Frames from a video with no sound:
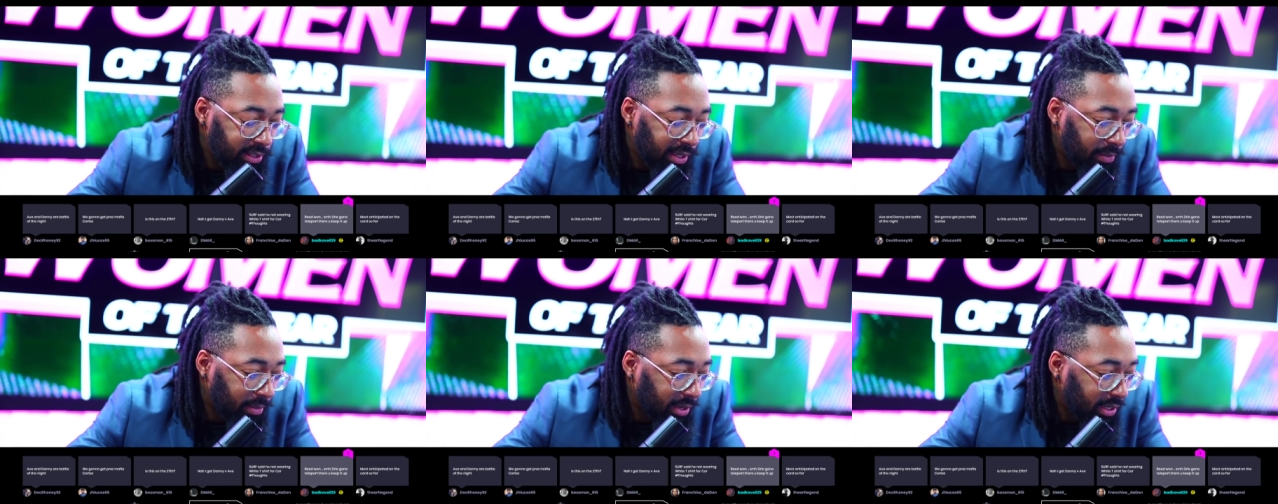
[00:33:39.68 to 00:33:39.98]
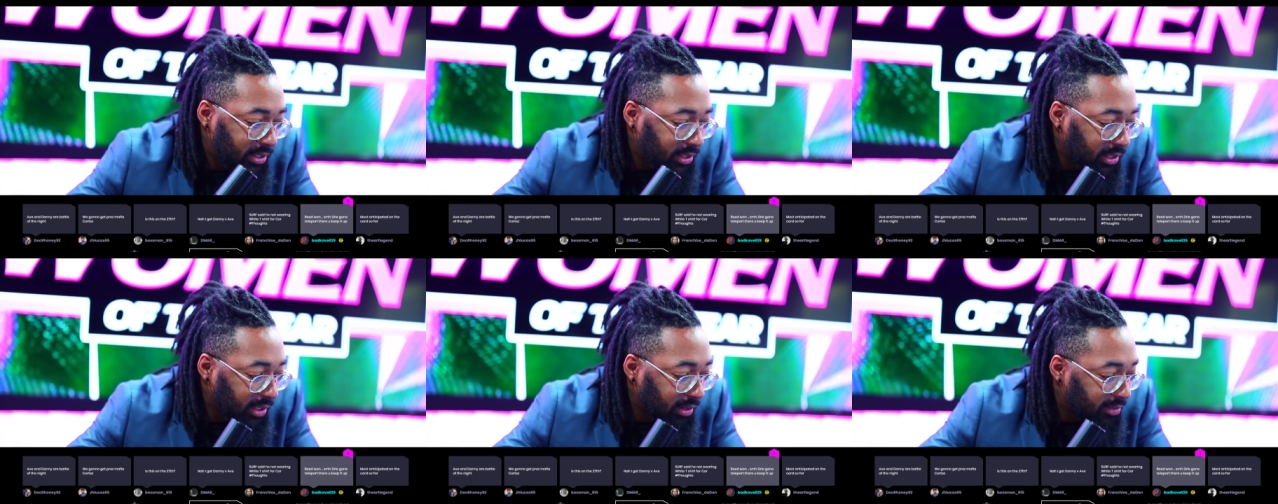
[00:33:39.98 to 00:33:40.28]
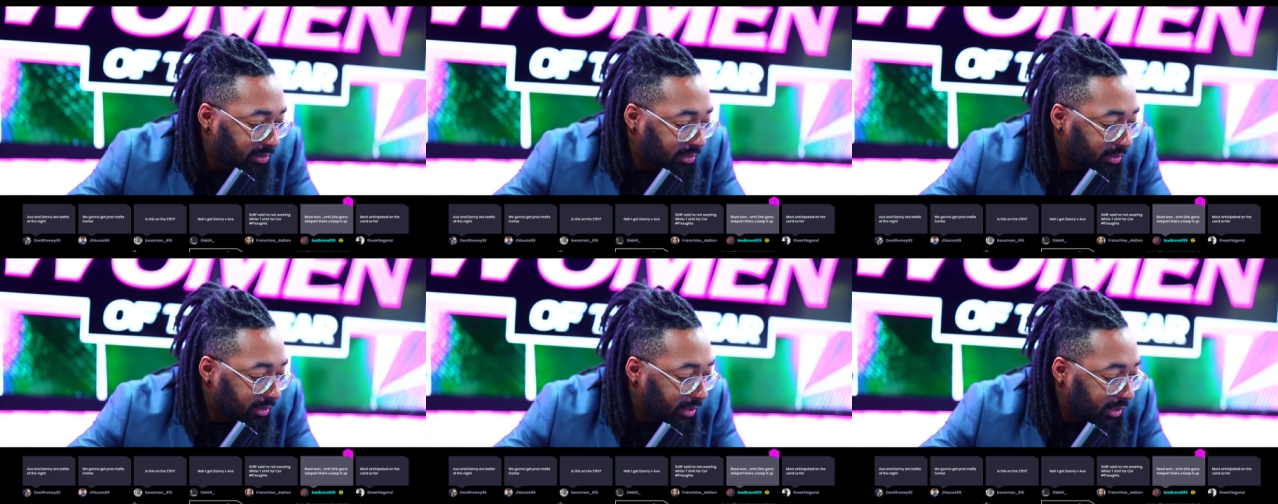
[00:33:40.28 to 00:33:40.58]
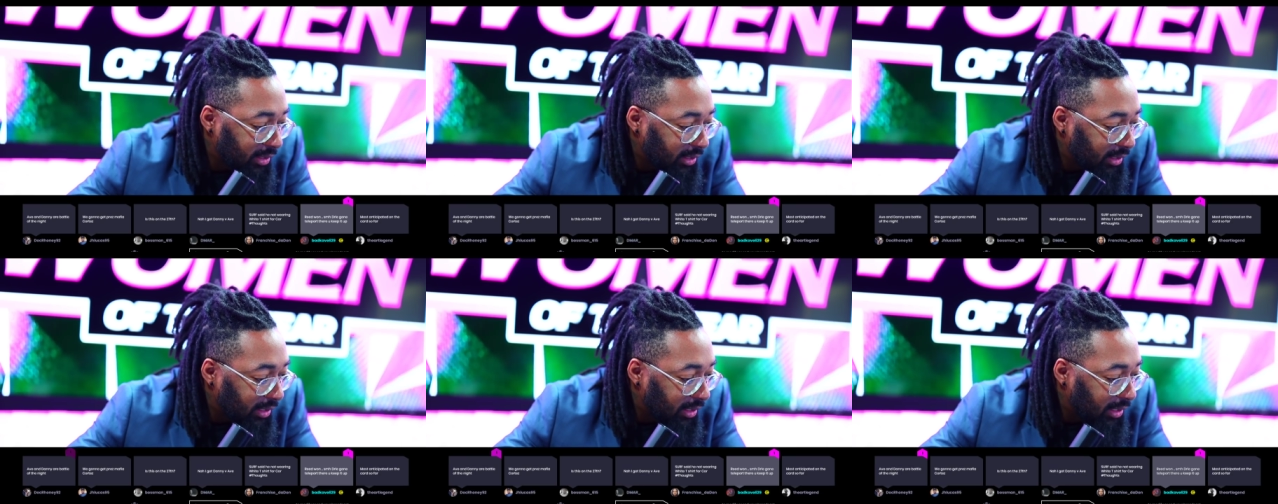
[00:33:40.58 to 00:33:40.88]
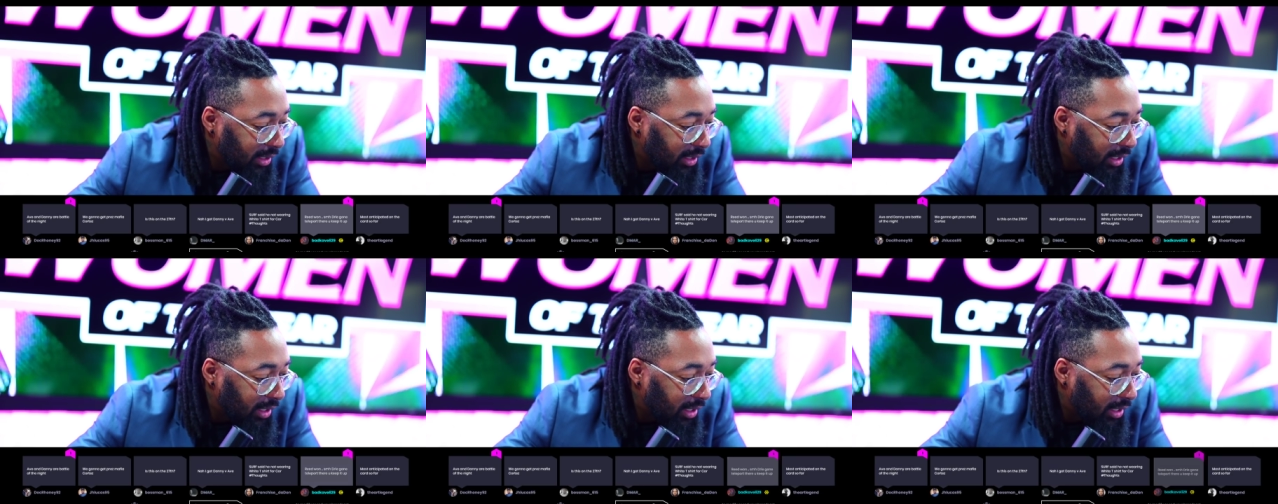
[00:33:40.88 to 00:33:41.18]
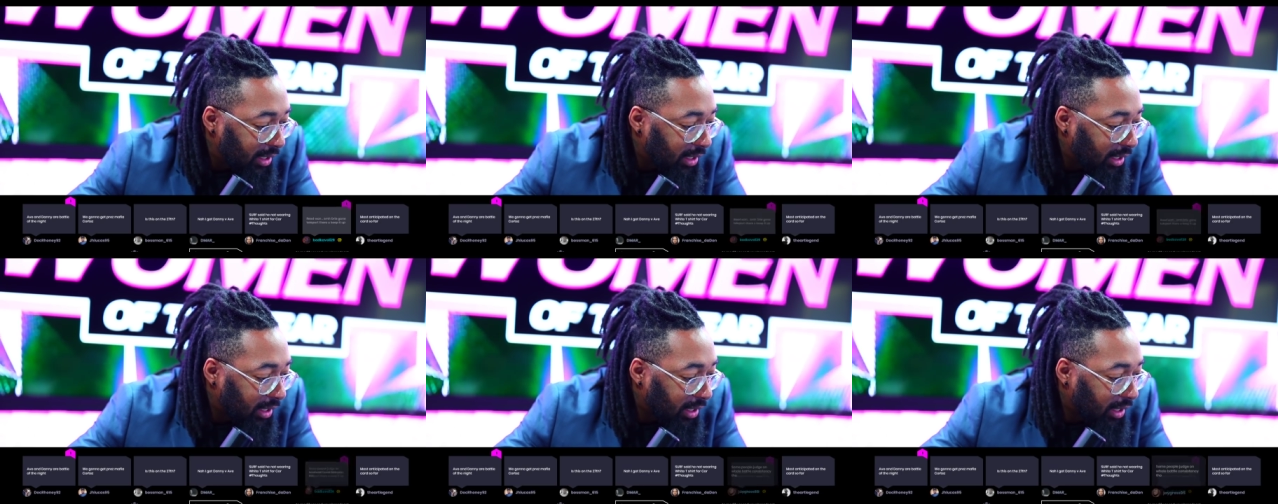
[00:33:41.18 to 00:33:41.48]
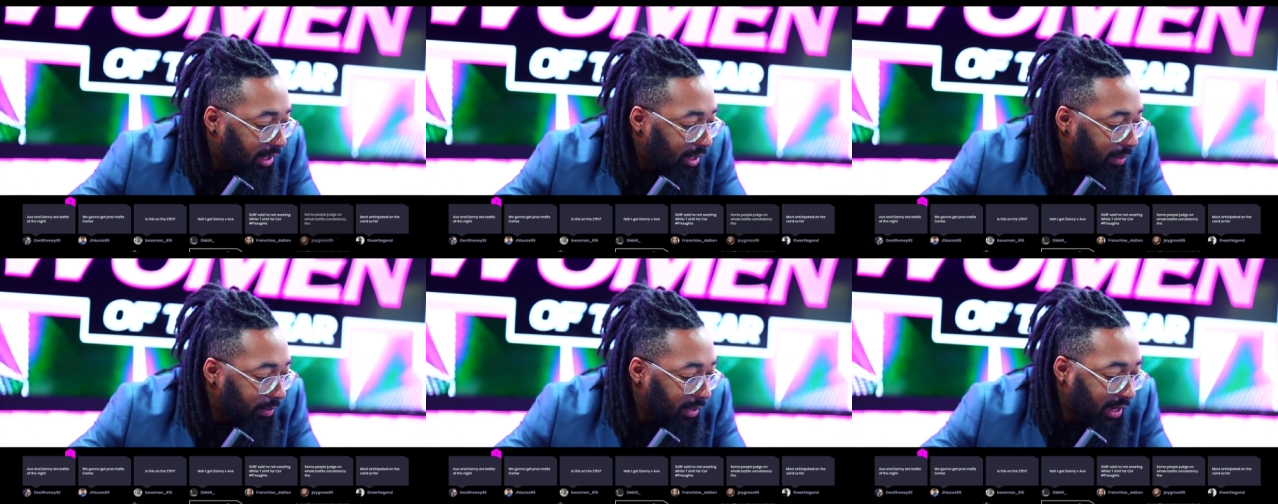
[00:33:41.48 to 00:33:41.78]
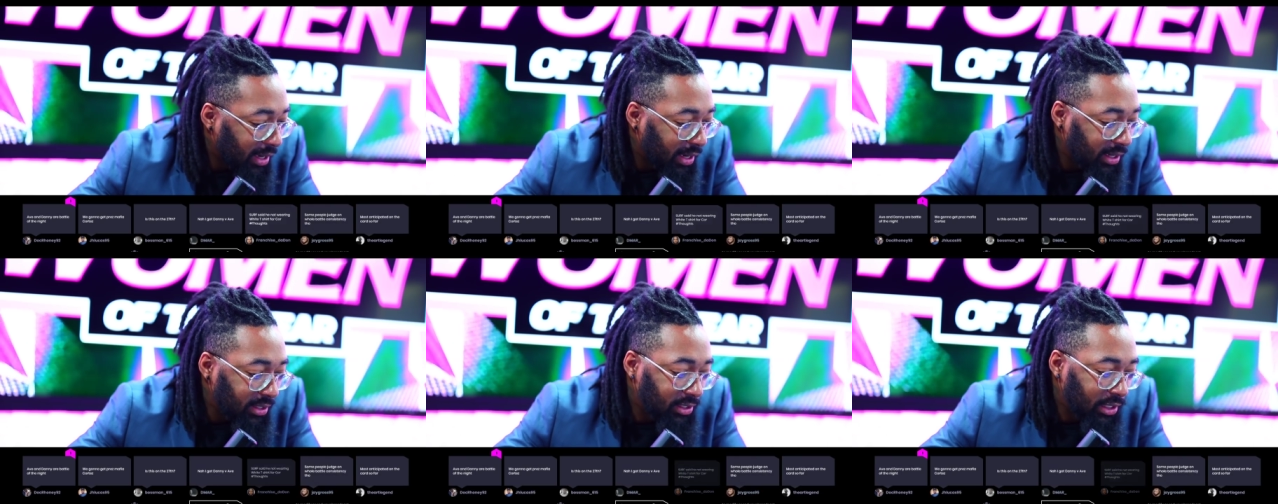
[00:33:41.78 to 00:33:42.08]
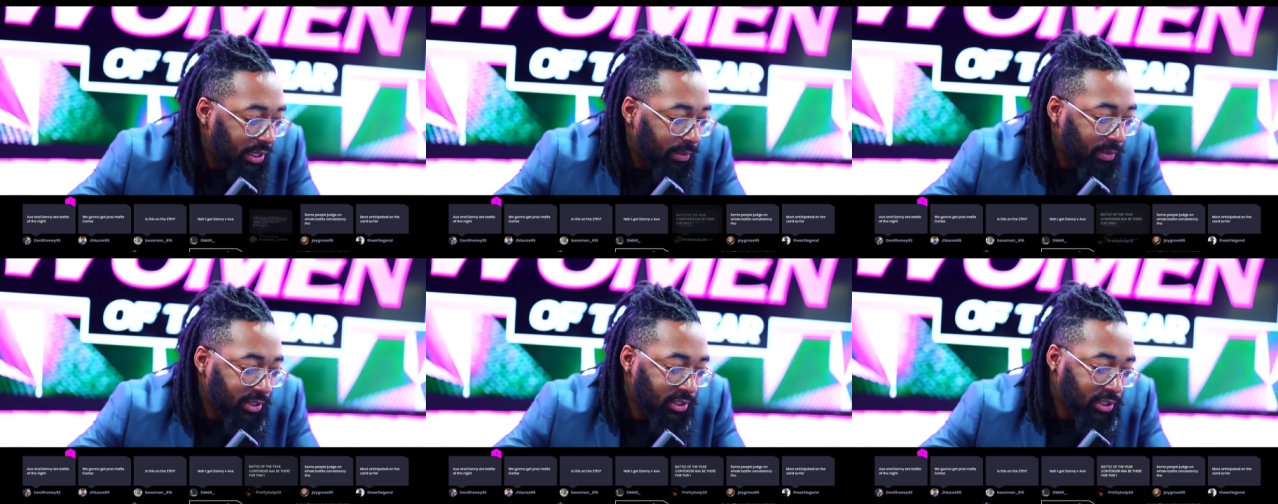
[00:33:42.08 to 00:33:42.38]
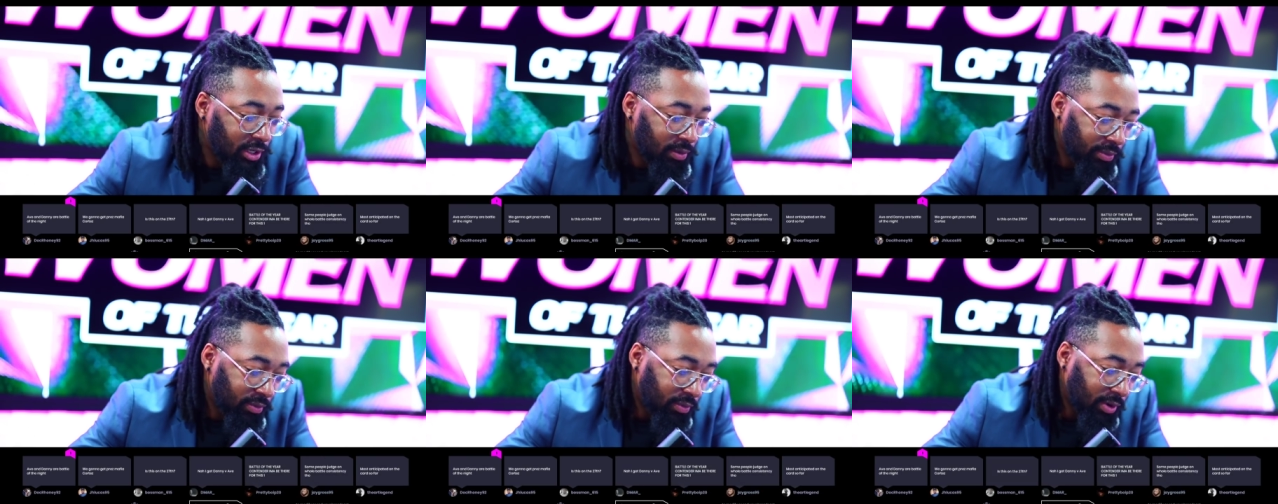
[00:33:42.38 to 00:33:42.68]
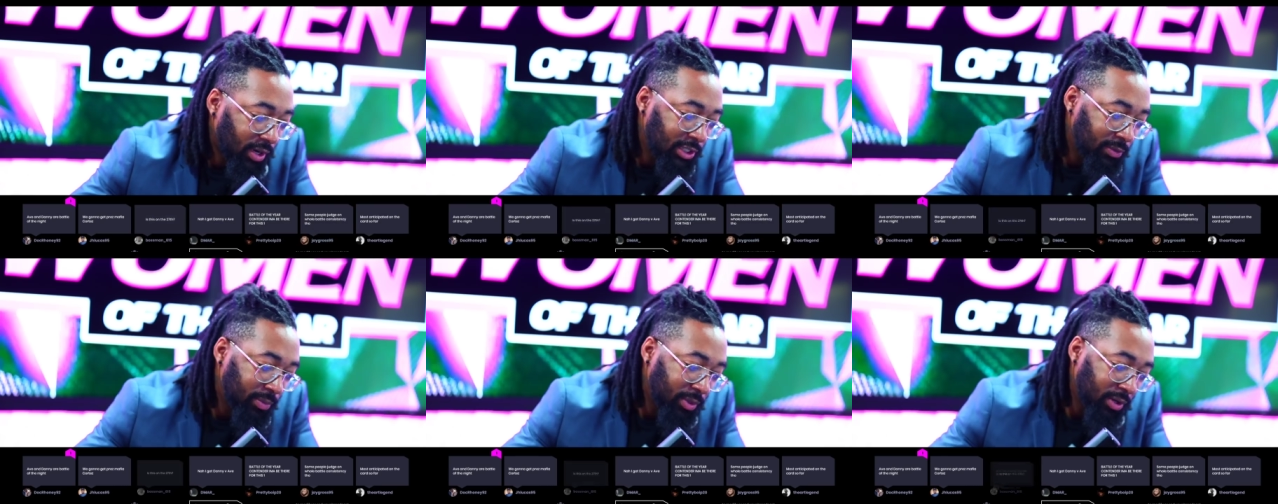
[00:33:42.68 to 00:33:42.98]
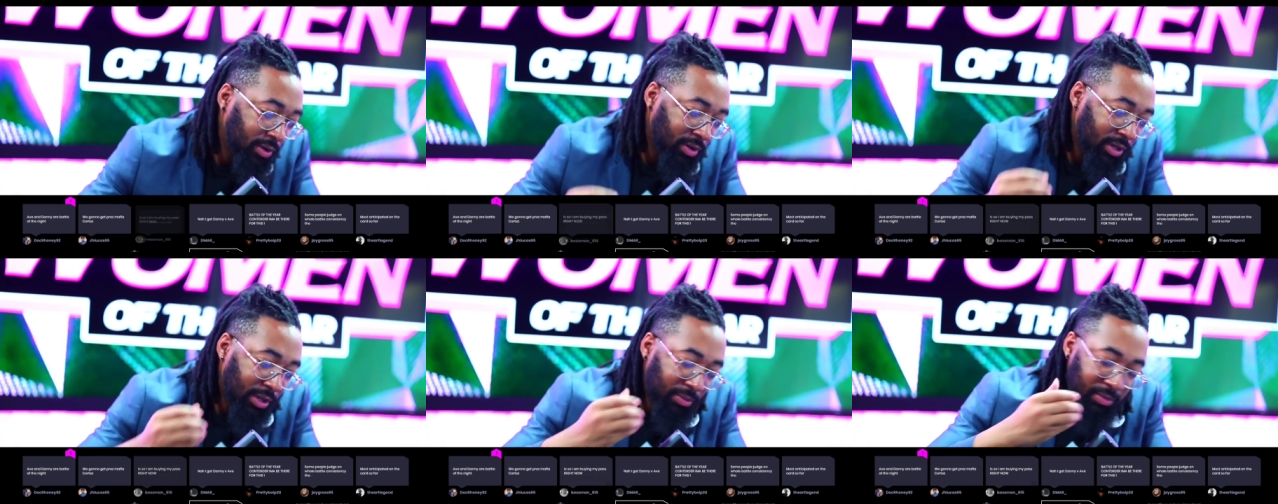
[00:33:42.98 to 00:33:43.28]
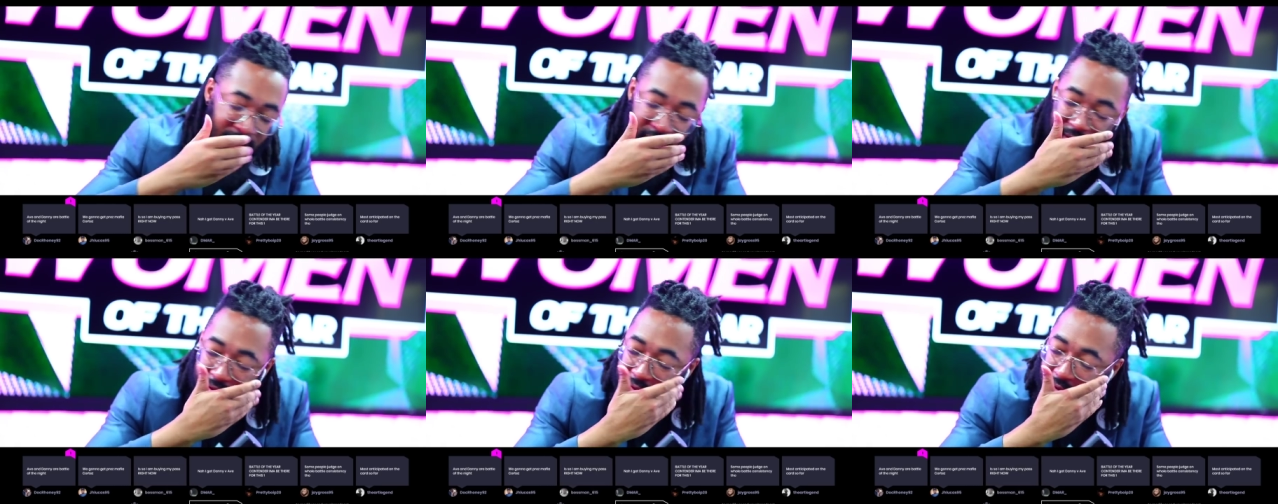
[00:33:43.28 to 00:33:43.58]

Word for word: myself. Um, I gotta see that myself before I speak on. It. I'm not gonna